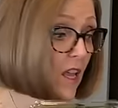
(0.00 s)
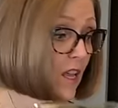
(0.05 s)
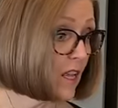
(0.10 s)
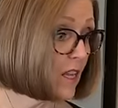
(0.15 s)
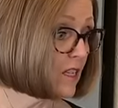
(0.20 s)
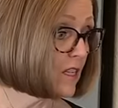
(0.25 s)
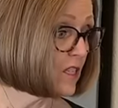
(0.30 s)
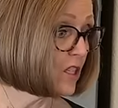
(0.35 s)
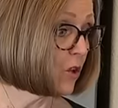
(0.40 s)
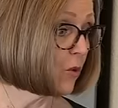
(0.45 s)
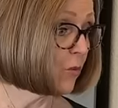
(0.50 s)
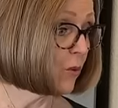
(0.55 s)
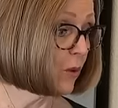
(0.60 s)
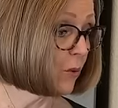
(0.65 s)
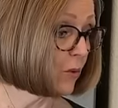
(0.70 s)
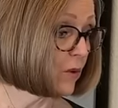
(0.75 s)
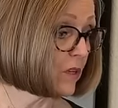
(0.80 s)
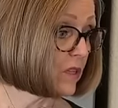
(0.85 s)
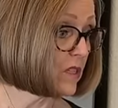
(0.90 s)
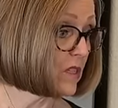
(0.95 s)
And so we
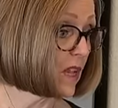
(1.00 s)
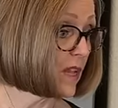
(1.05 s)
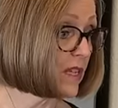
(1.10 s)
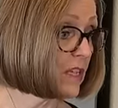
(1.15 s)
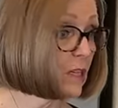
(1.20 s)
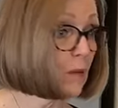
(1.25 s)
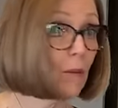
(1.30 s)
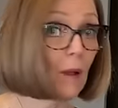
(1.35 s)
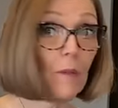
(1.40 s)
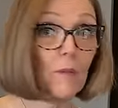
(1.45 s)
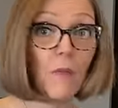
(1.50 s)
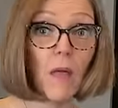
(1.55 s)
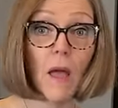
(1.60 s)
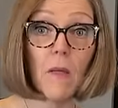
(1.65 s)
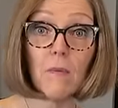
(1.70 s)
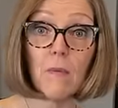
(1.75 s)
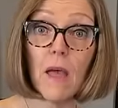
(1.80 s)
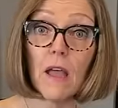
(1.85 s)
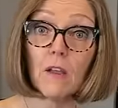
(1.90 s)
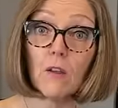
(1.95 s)
were excited about
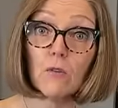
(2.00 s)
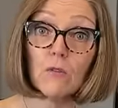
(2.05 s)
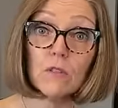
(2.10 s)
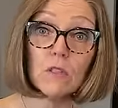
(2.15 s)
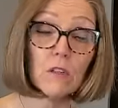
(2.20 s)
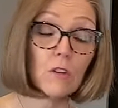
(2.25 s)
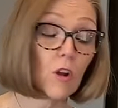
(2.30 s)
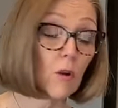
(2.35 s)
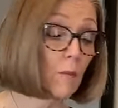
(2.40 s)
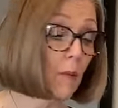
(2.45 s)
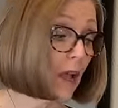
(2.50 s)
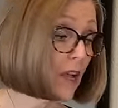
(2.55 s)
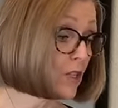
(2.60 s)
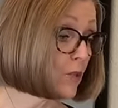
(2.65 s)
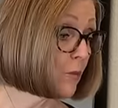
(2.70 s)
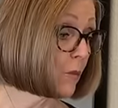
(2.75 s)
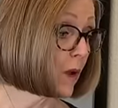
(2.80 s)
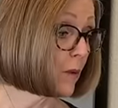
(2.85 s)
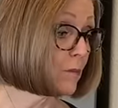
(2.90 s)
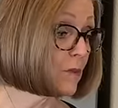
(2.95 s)
that. That goes in our
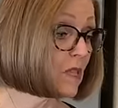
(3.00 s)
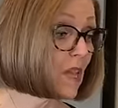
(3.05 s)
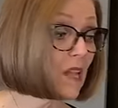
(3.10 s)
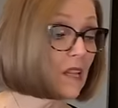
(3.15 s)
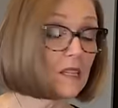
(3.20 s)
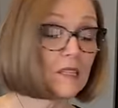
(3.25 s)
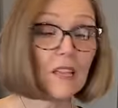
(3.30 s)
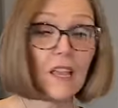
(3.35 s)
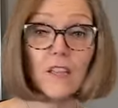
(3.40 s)
batch prep salads.